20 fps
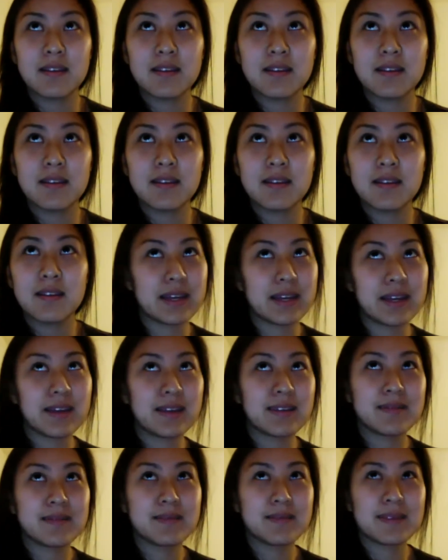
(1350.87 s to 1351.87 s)
like
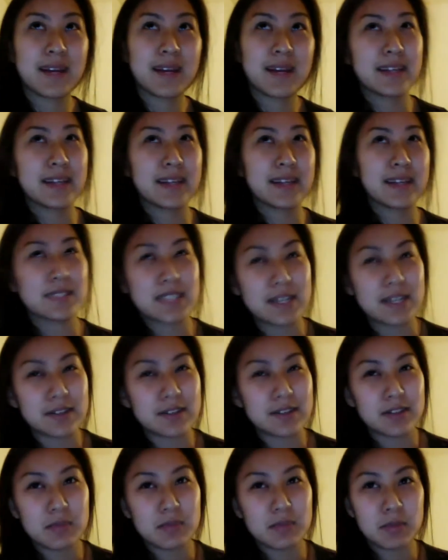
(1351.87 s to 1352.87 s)
kind of look
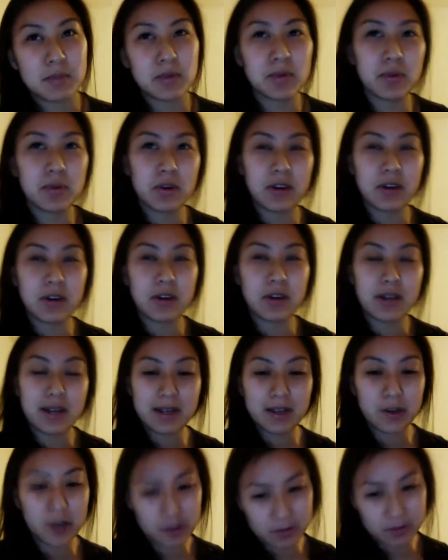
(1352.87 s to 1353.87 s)
down on people who are
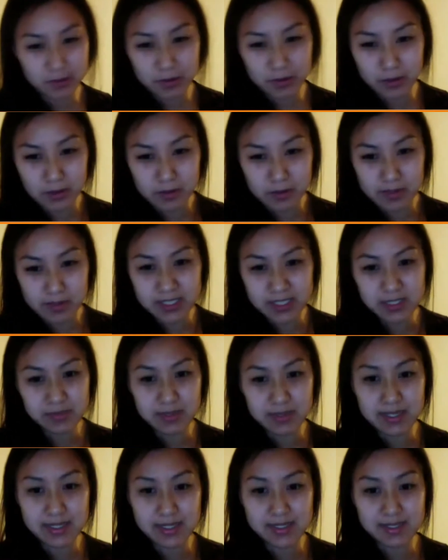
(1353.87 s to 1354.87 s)
mixed race,